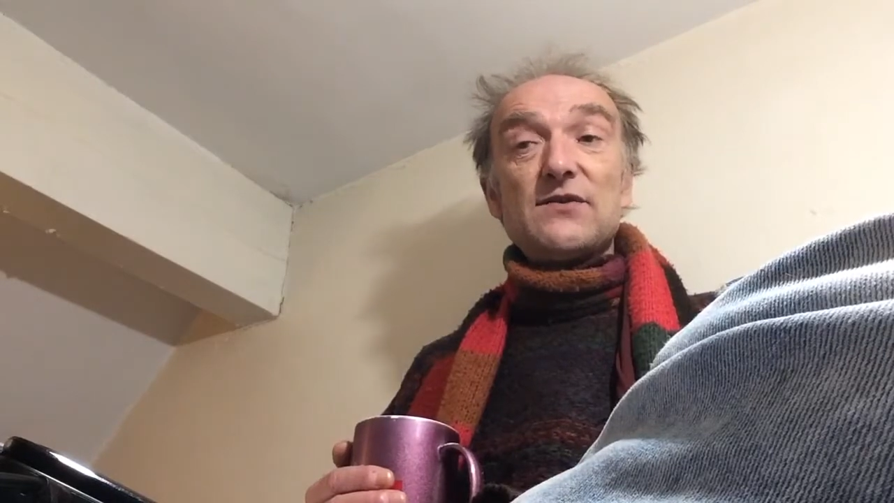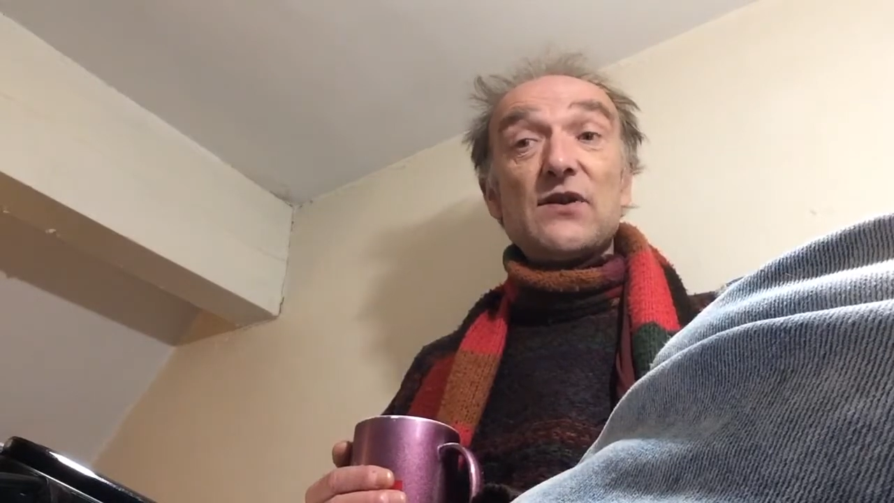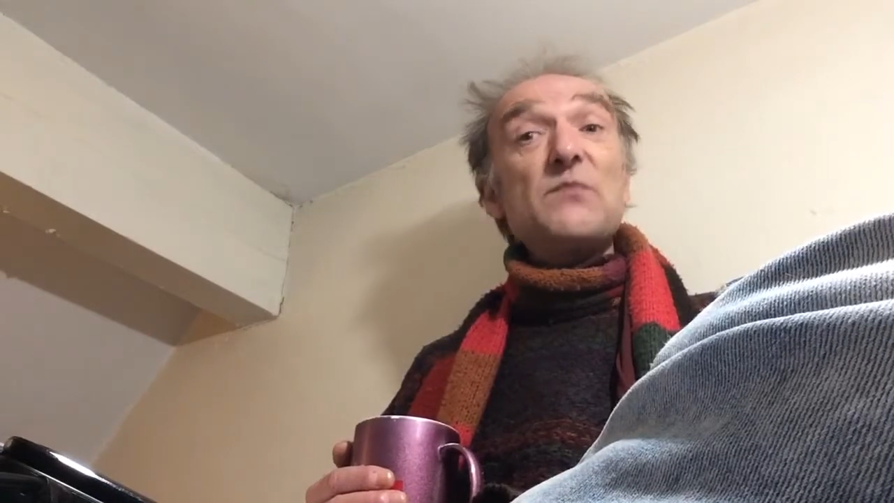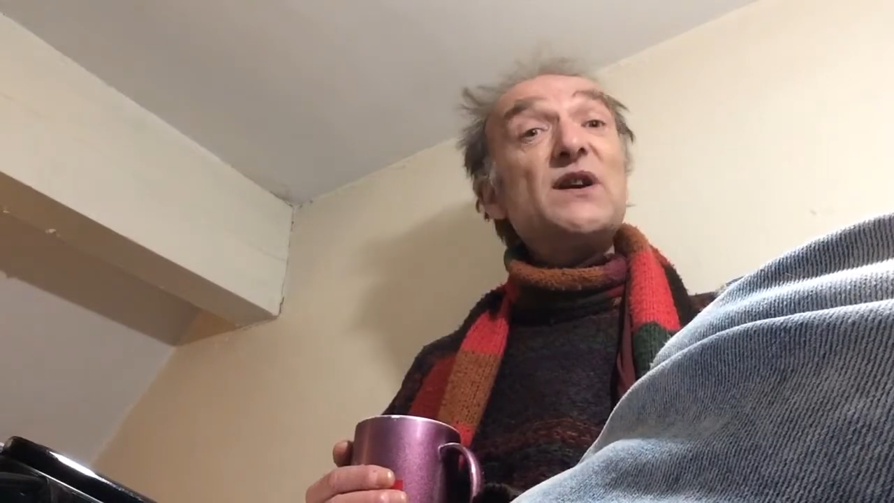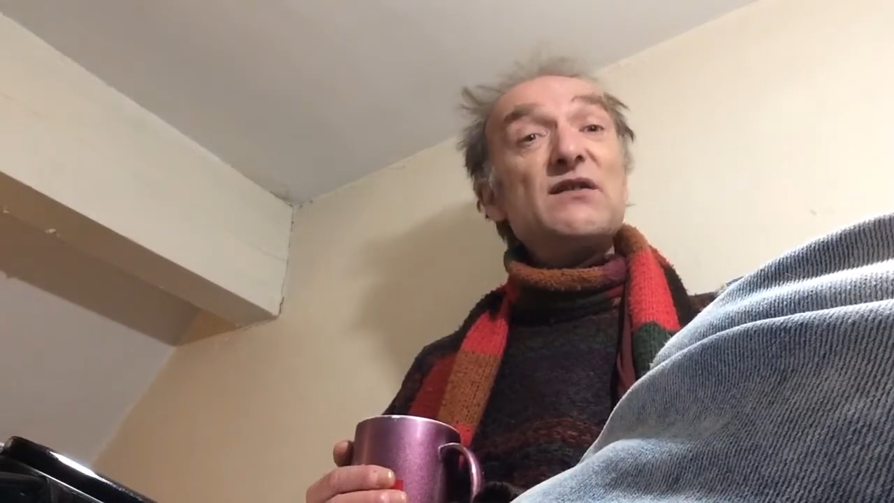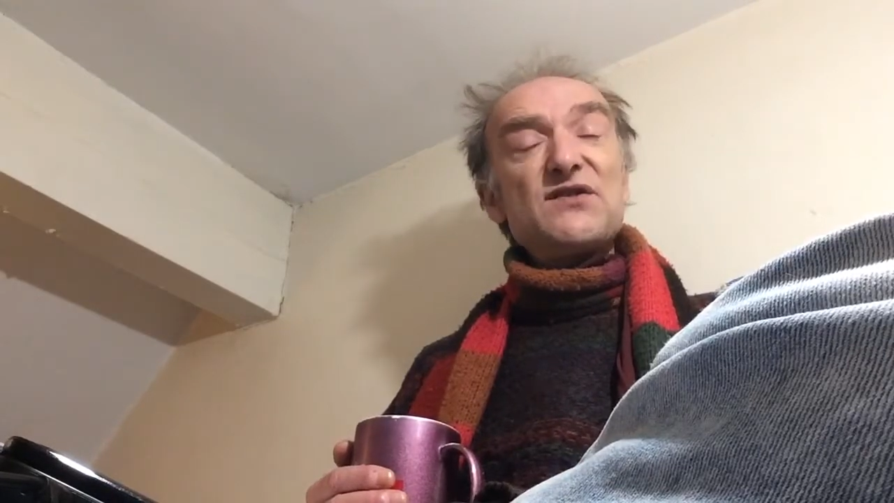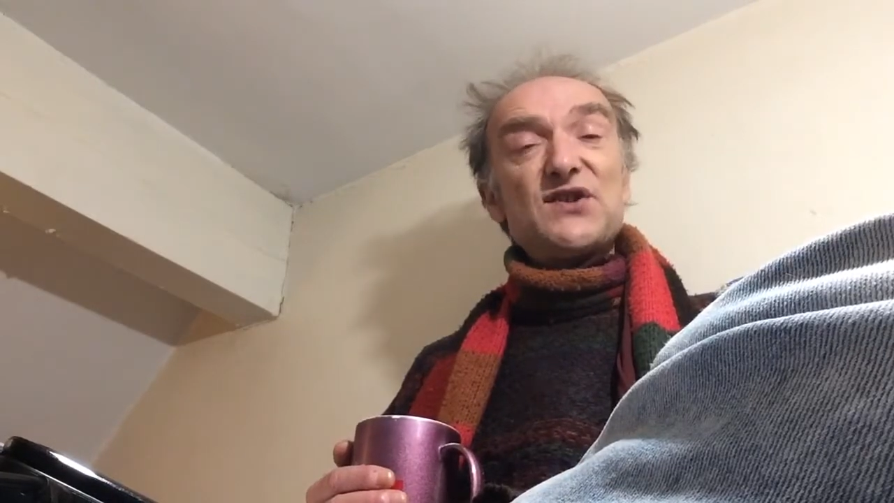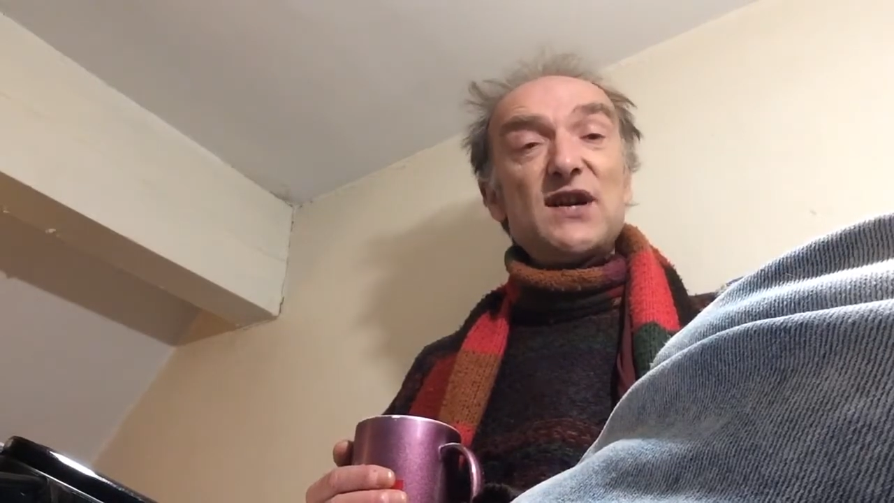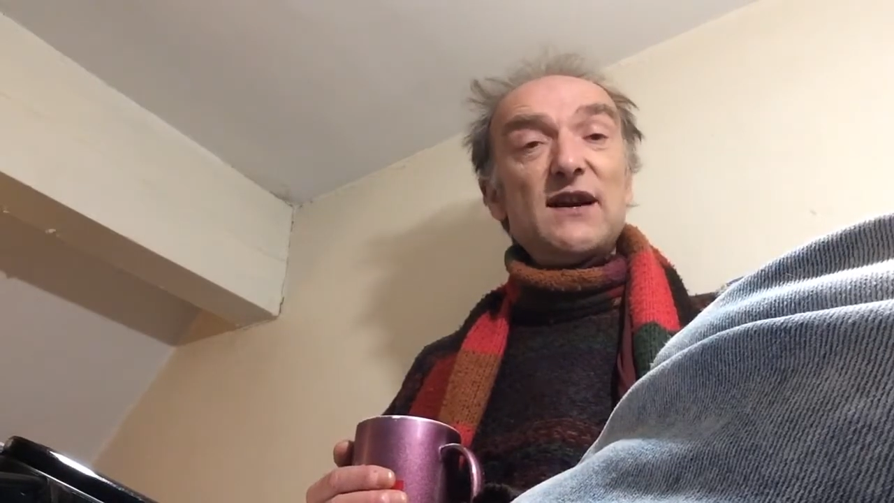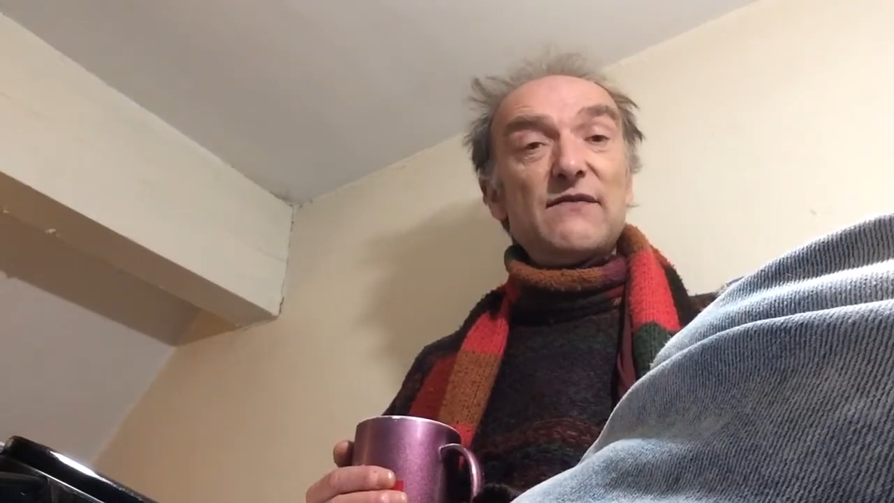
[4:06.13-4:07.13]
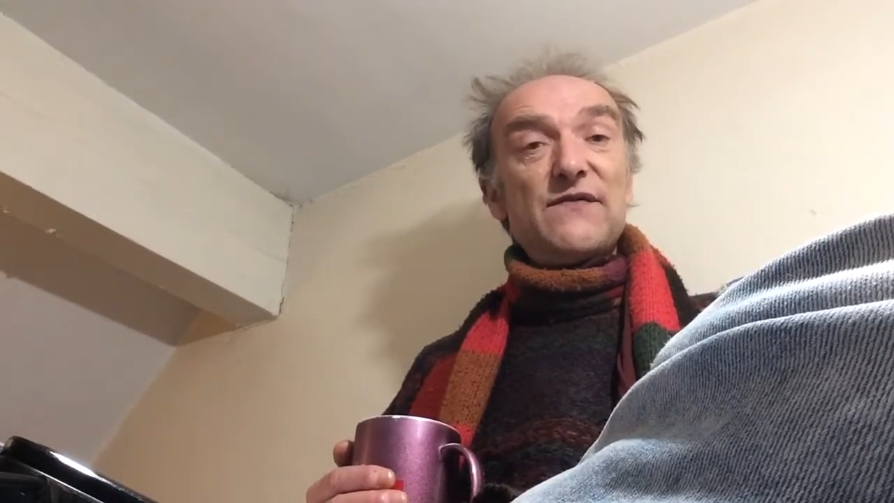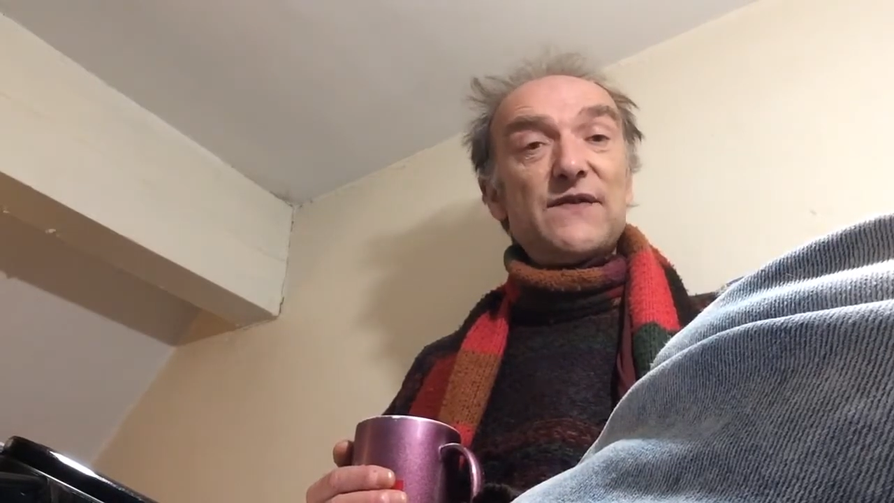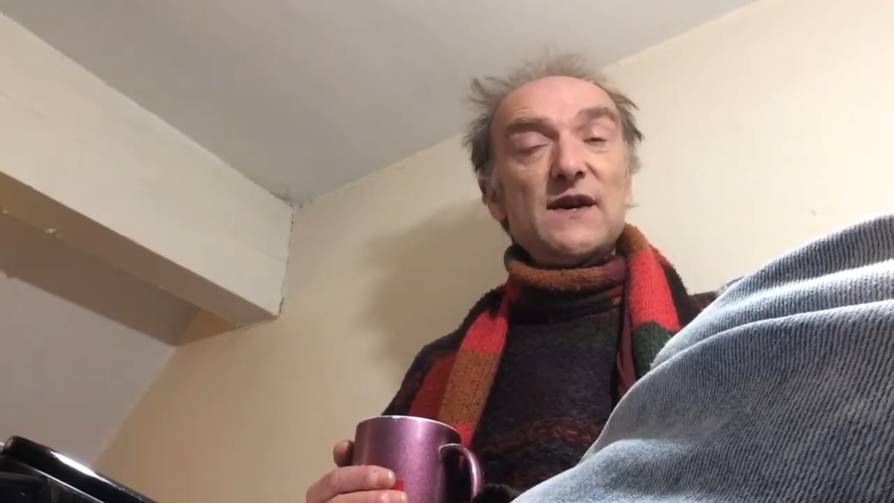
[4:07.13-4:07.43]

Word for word: do that but you can still in